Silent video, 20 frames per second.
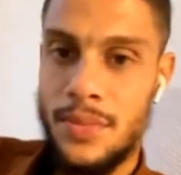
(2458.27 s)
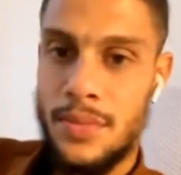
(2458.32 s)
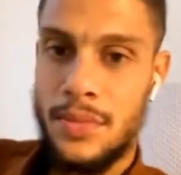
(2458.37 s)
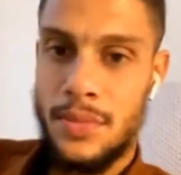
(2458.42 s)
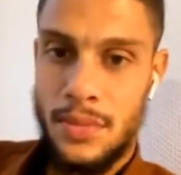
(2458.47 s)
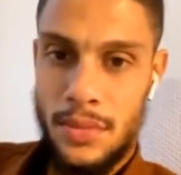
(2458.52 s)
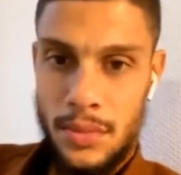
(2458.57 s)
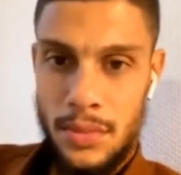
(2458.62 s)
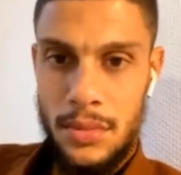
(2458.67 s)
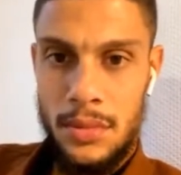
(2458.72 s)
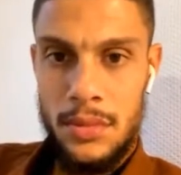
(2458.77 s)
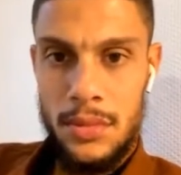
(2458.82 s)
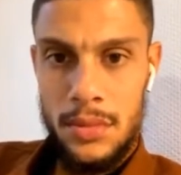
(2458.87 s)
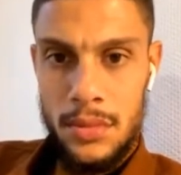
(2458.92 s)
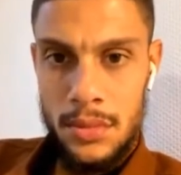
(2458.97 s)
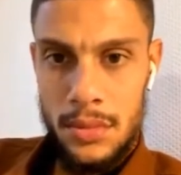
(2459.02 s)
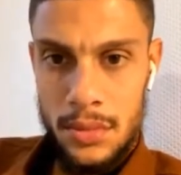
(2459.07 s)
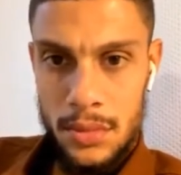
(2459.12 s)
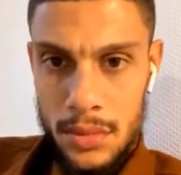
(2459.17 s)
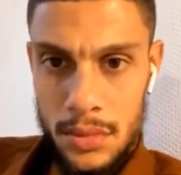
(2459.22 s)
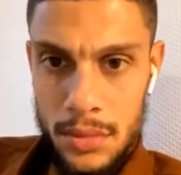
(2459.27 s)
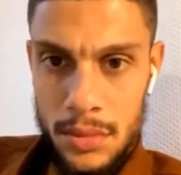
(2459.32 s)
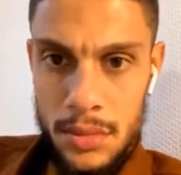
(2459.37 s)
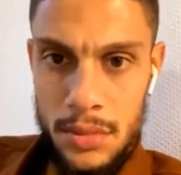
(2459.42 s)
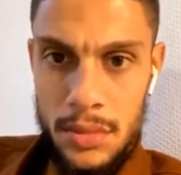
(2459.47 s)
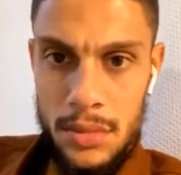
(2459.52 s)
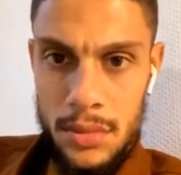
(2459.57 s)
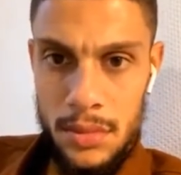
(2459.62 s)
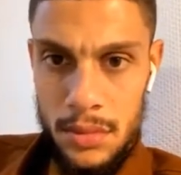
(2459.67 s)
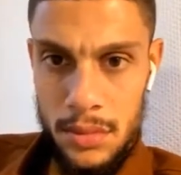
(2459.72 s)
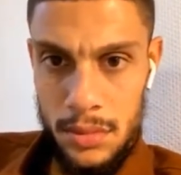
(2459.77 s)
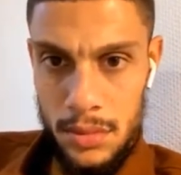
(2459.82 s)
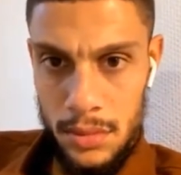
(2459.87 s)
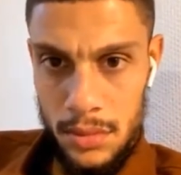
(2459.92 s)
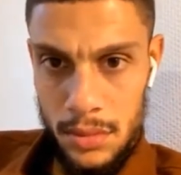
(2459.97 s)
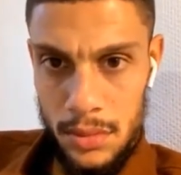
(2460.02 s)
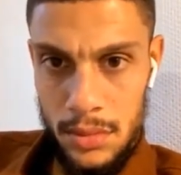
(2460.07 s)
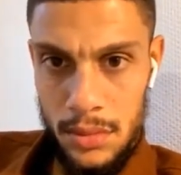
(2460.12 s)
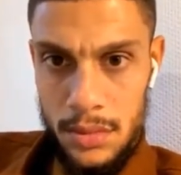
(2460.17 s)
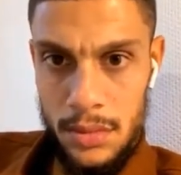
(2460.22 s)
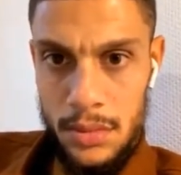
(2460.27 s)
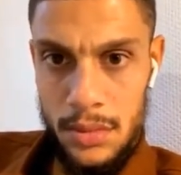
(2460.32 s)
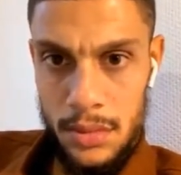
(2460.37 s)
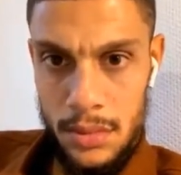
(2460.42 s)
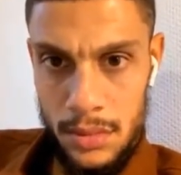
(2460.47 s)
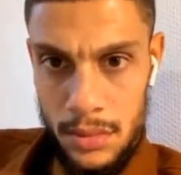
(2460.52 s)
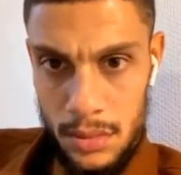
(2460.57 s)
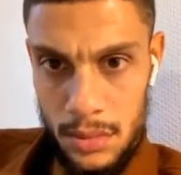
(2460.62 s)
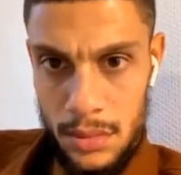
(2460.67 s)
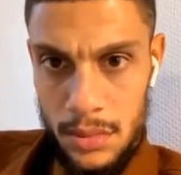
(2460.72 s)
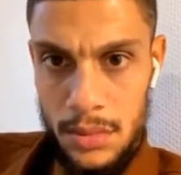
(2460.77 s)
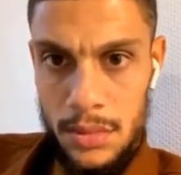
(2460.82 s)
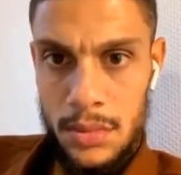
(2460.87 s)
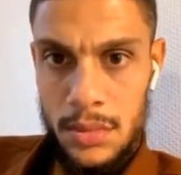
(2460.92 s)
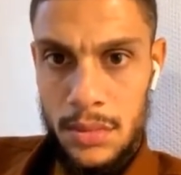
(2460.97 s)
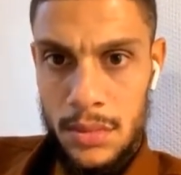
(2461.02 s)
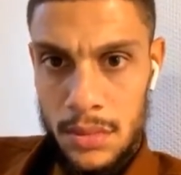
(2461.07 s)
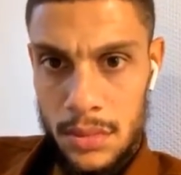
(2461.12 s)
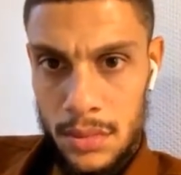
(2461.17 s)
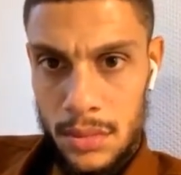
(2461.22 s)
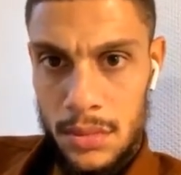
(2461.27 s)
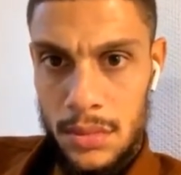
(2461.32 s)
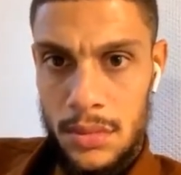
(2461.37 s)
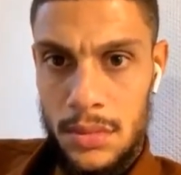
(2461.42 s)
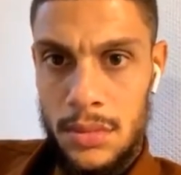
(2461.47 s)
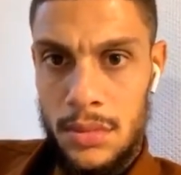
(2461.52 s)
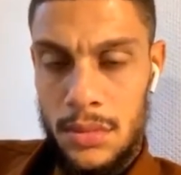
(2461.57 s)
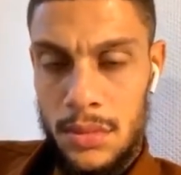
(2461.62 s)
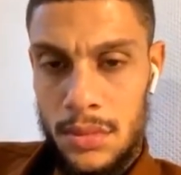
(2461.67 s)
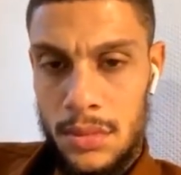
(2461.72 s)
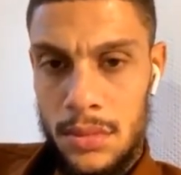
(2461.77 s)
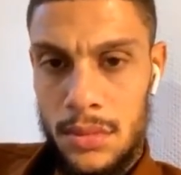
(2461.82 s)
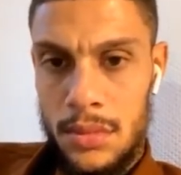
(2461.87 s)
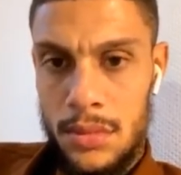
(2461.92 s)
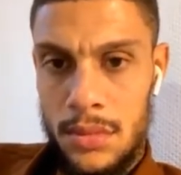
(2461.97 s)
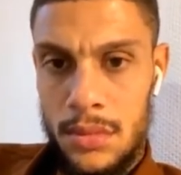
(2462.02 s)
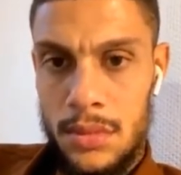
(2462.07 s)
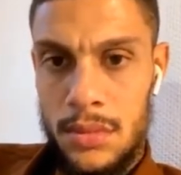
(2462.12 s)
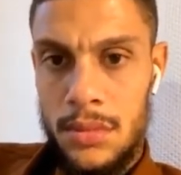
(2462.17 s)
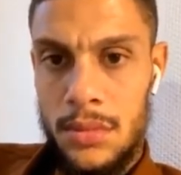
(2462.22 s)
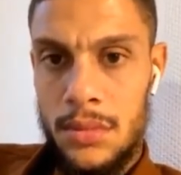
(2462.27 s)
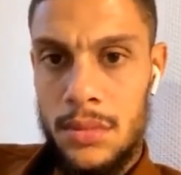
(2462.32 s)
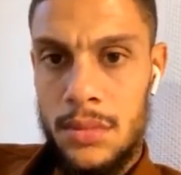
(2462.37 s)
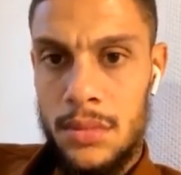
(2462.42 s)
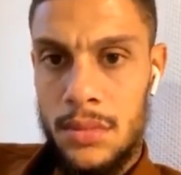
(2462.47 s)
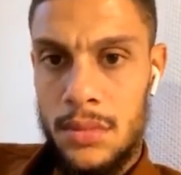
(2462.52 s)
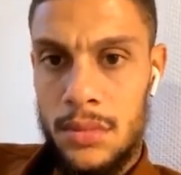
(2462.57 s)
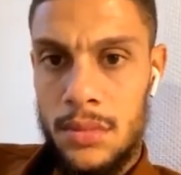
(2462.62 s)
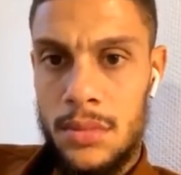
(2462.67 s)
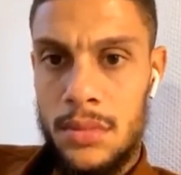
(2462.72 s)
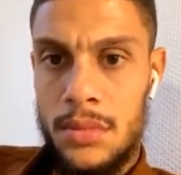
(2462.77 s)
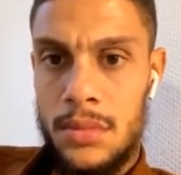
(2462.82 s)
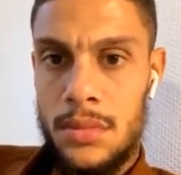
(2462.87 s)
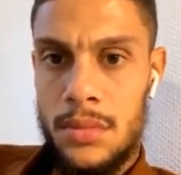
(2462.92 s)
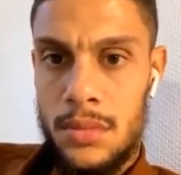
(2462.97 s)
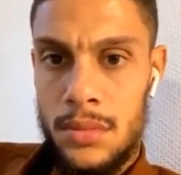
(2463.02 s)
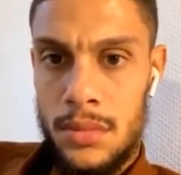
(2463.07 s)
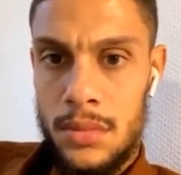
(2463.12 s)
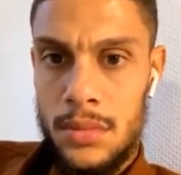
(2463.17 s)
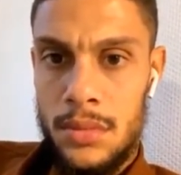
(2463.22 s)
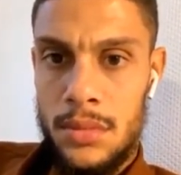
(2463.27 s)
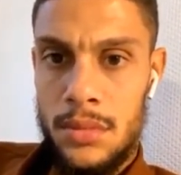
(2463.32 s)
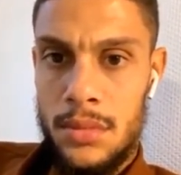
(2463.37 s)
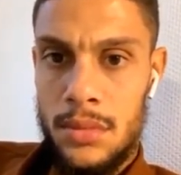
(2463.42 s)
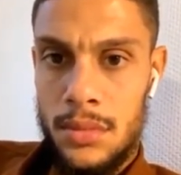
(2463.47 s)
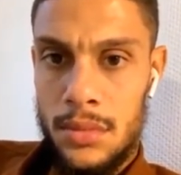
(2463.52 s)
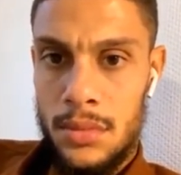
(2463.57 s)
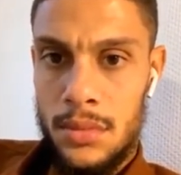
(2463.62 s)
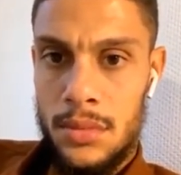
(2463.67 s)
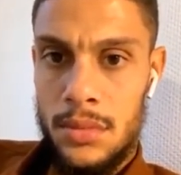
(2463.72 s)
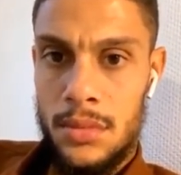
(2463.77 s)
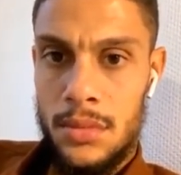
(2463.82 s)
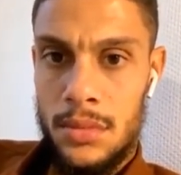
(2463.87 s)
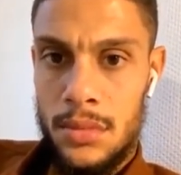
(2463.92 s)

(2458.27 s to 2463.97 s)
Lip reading: (silent)